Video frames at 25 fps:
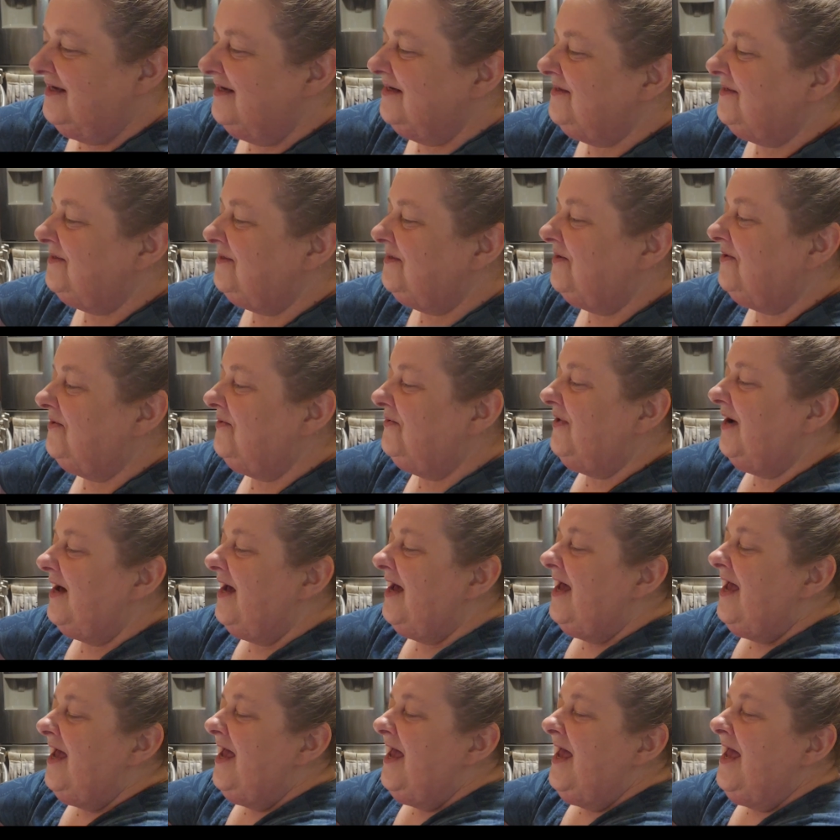So,
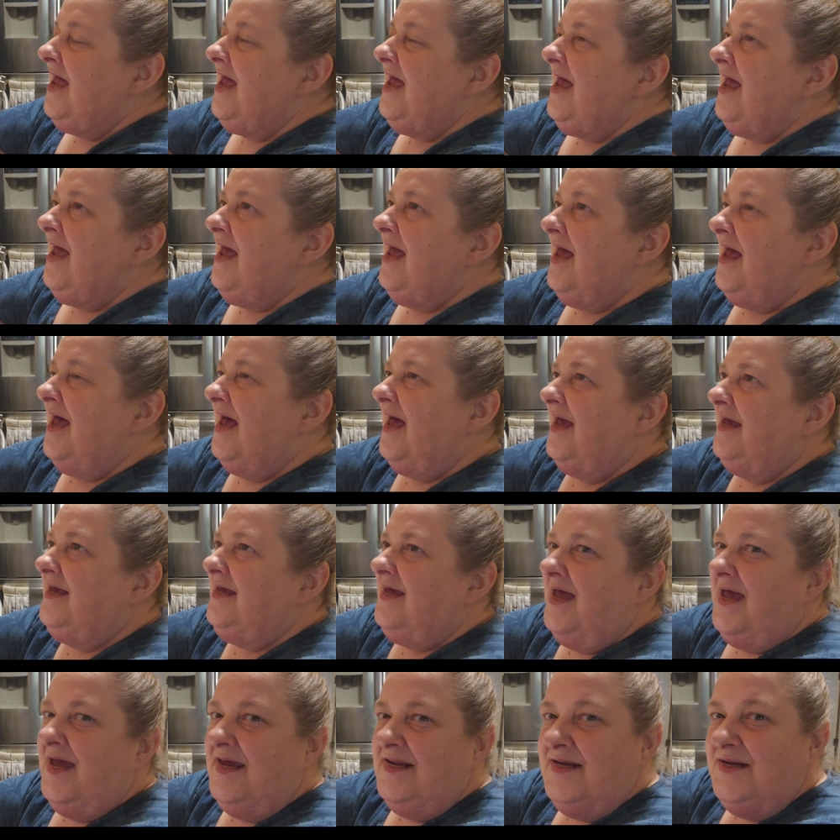I
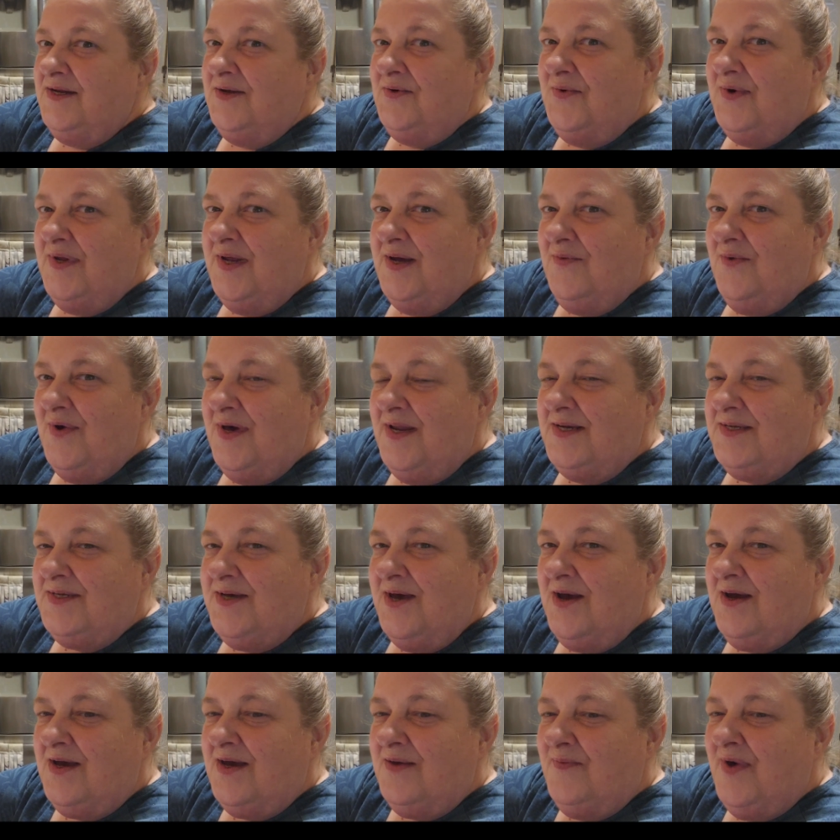kind of know what I want to
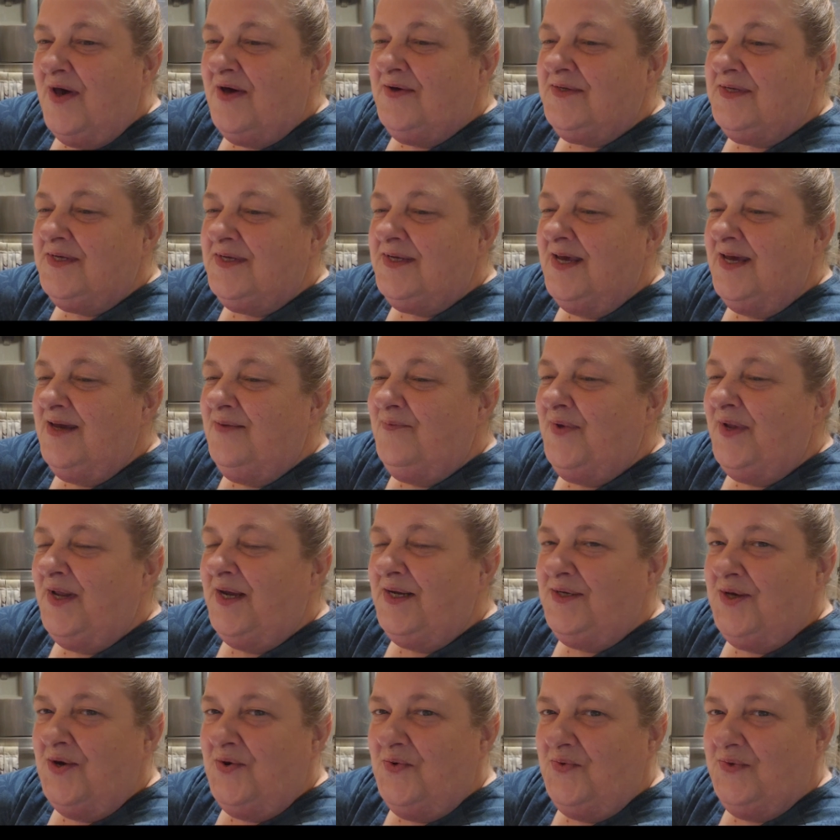talk about today, but
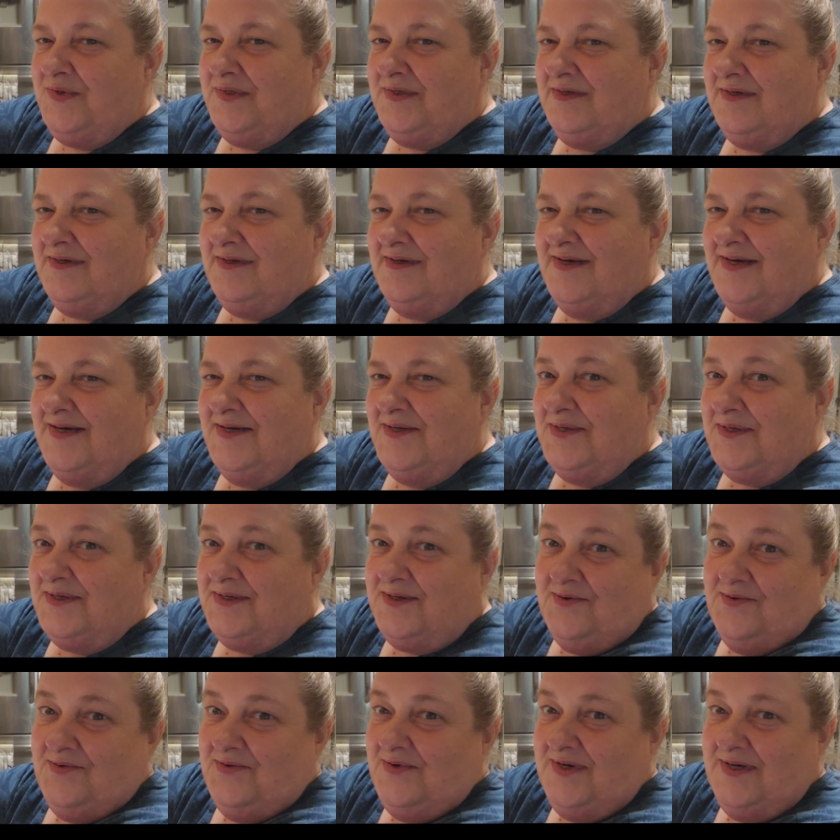I don't, and
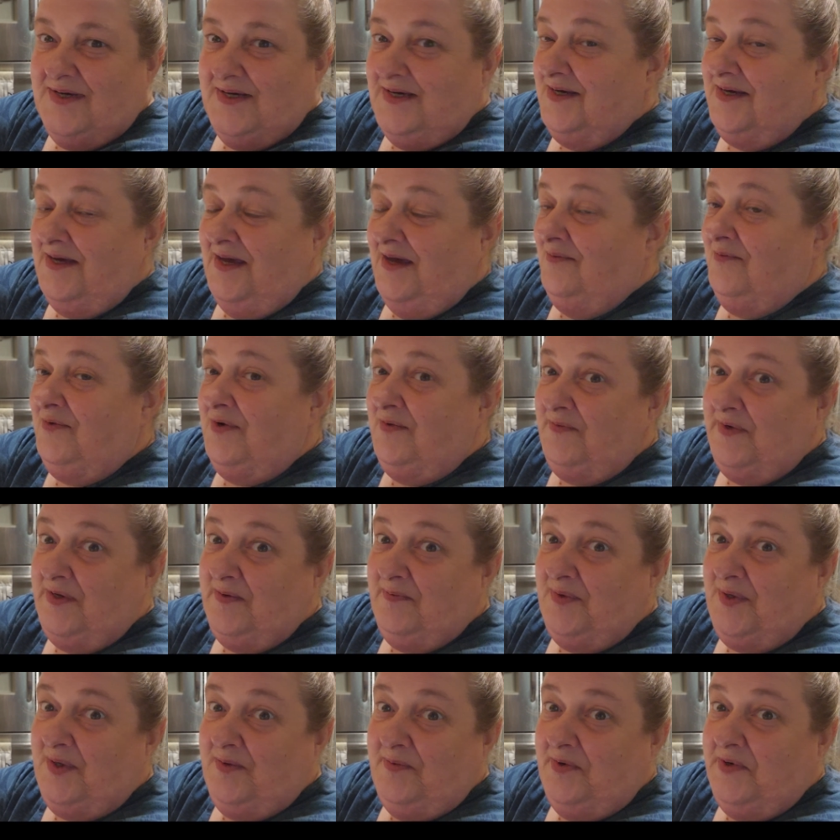so I'm going to be
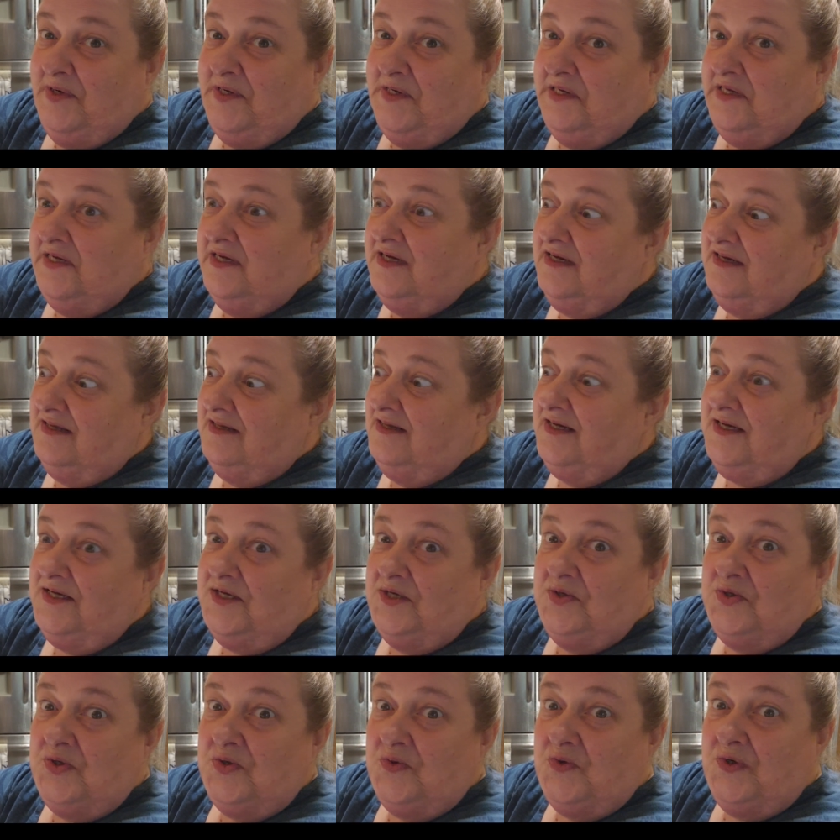blubbering at it like
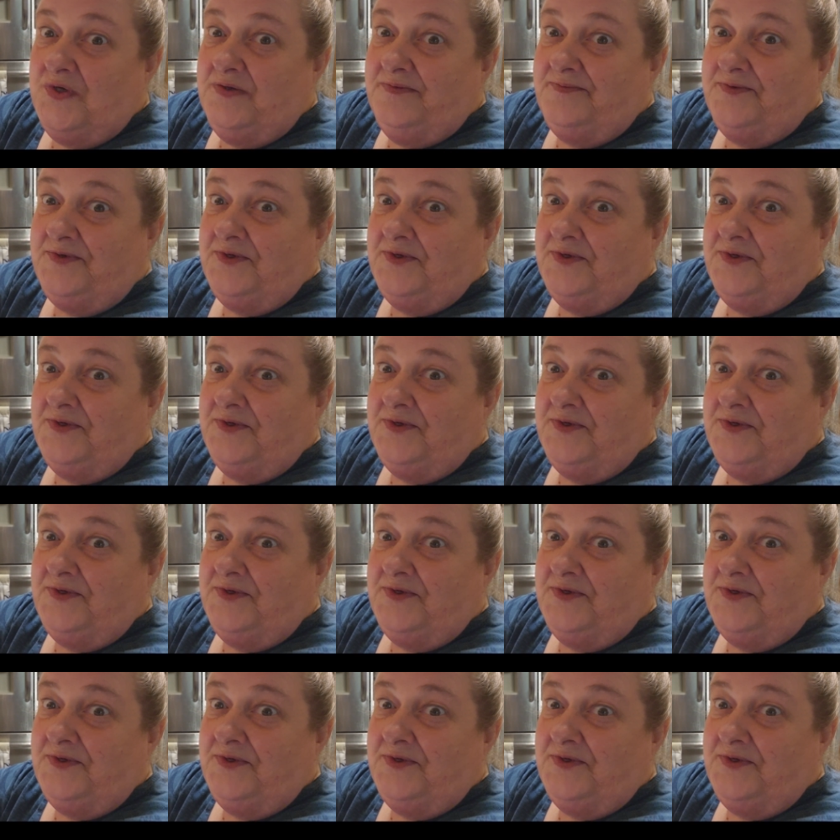usual.